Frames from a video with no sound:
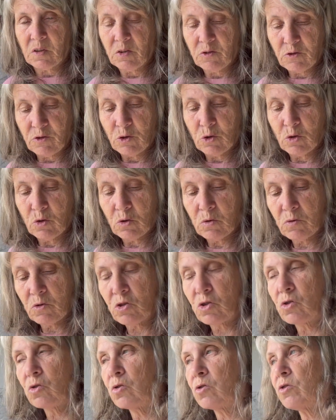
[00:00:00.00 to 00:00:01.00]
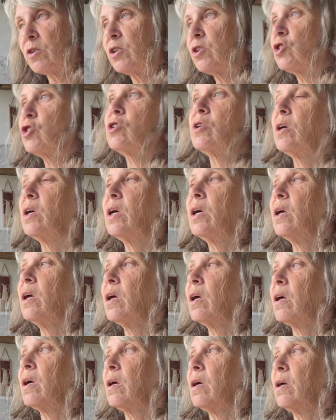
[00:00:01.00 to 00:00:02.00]
for storage.
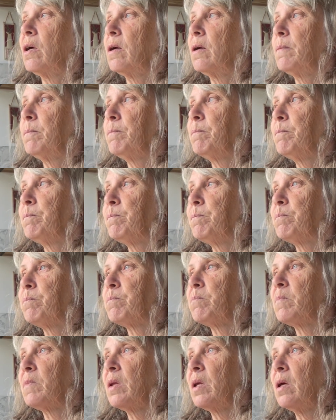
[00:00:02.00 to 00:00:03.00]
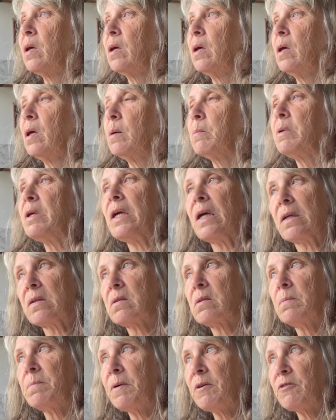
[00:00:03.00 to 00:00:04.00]
But yes,
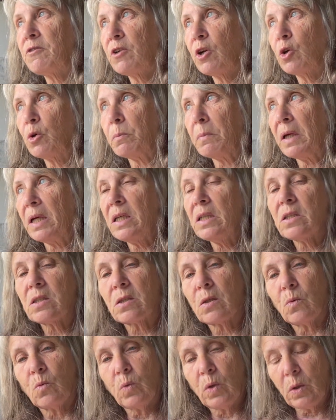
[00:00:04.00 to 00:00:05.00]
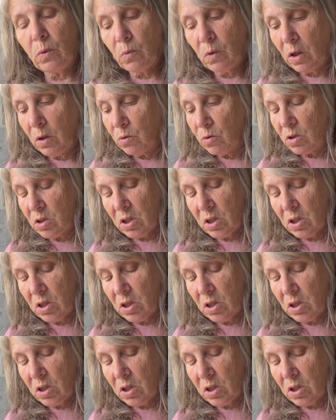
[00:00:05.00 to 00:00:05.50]
the buffalo meat, we won't